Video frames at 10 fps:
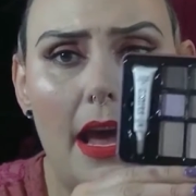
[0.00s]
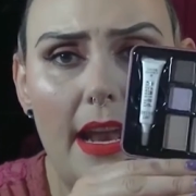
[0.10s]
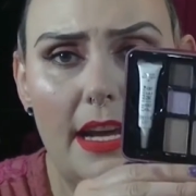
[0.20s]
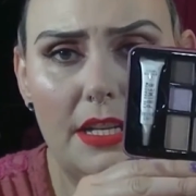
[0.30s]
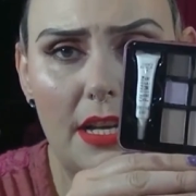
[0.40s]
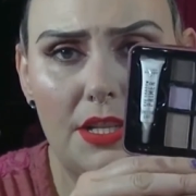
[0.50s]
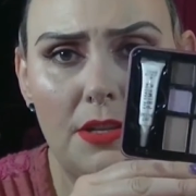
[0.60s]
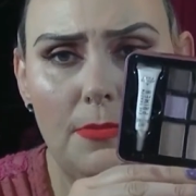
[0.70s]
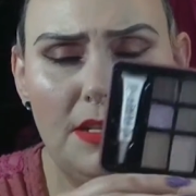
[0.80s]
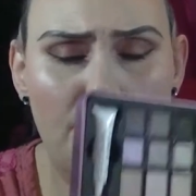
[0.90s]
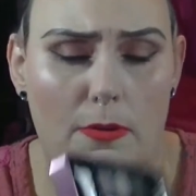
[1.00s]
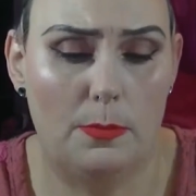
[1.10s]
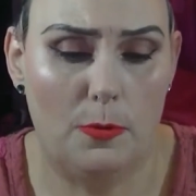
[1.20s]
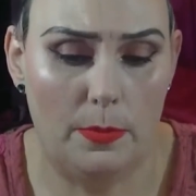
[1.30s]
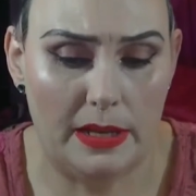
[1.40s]
and I should reach for
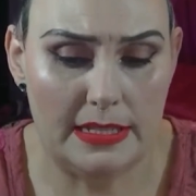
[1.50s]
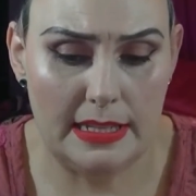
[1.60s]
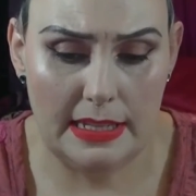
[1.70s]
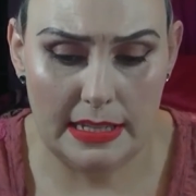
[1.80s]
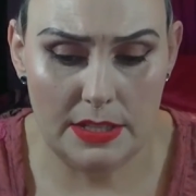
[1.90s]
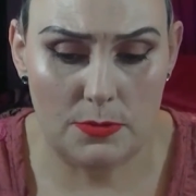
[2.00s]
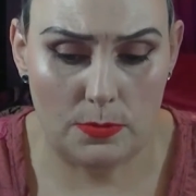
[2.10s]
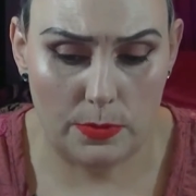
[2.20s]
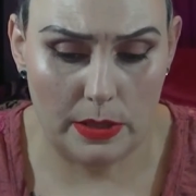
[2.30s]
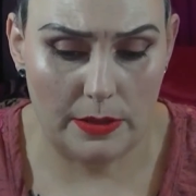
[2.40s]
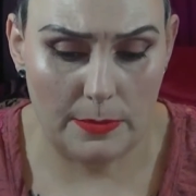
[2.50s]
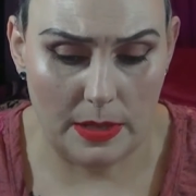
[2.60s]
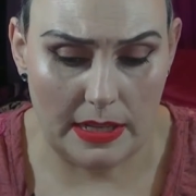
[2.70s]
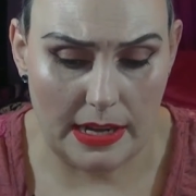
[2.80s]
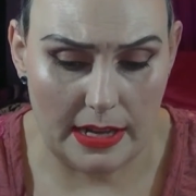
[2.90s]
it more because it is really,
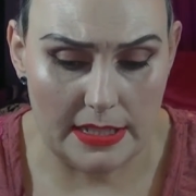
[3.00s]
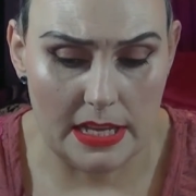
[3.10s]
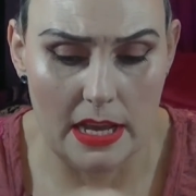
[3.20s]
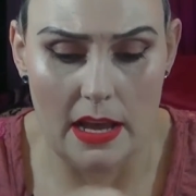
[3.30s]
really nice.